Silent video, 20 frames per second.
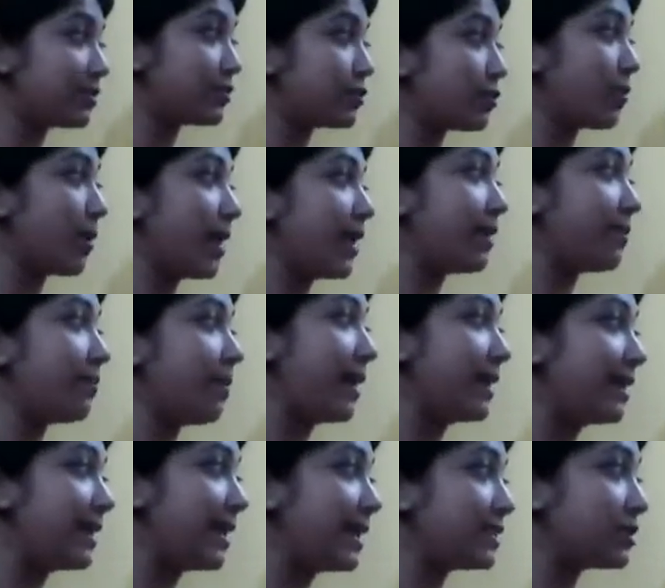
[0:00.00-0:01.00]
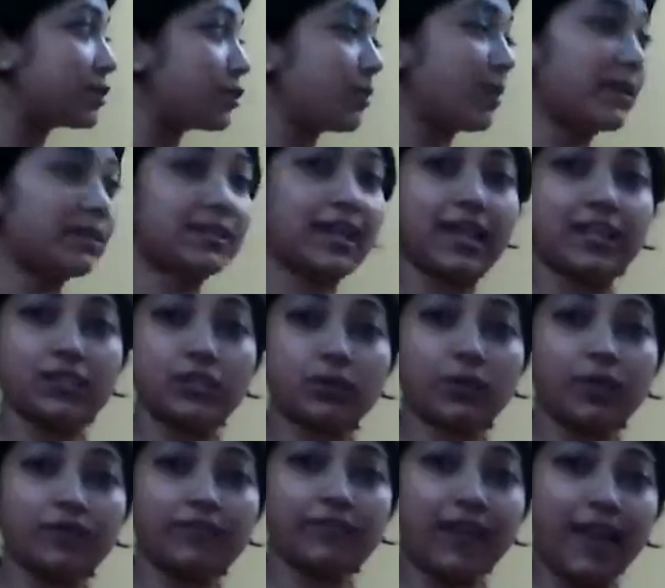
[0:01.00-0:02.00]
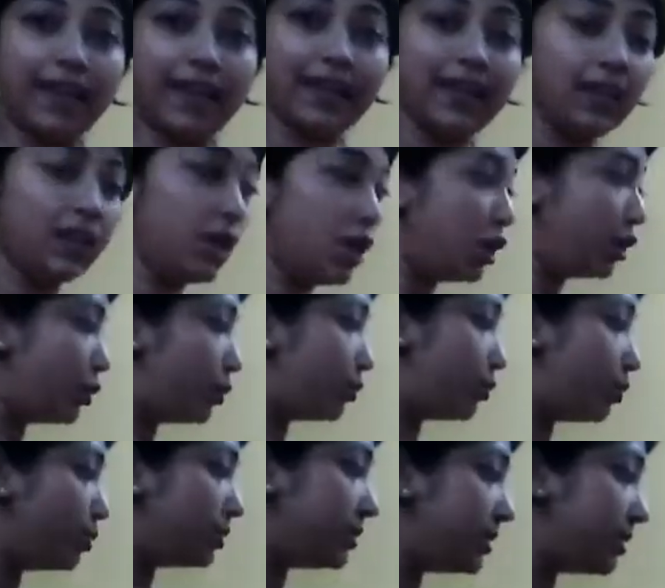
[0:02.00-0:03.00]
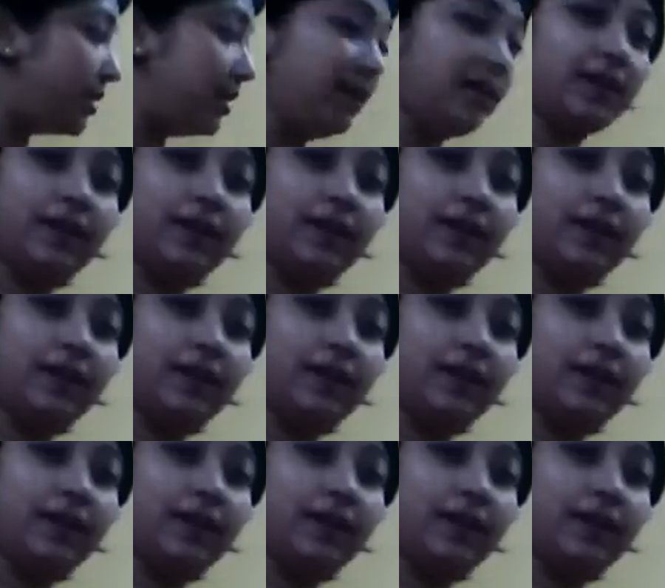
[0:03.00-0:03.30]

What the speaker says: square by a square sine square phi to the